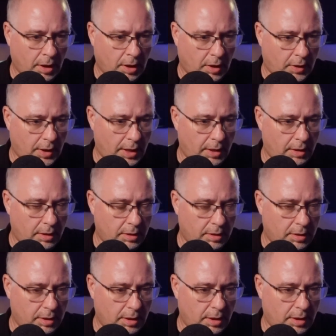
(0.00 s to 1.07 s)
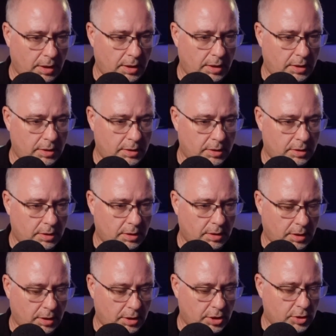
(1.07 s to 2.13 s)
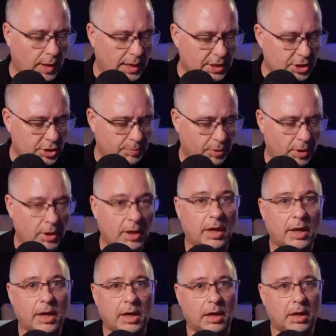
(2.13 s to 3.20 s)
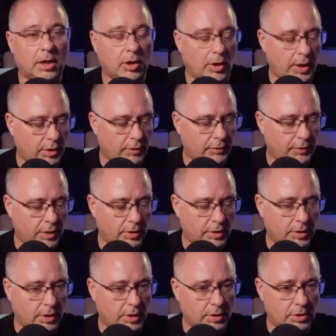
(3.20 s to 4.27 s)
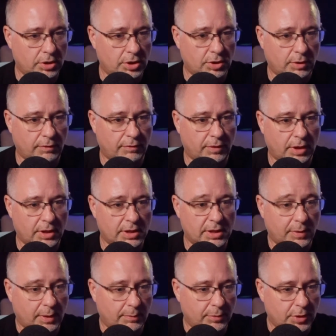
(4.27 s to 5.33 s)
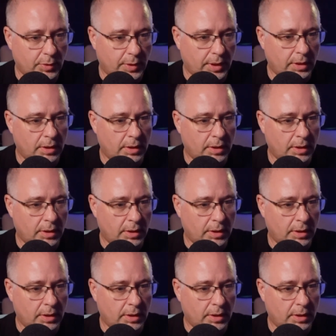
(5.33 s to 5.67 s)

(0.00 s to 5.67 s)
All right. East. So I just put it, I'm going to go ahead over to just so everyone can see what I'm doing.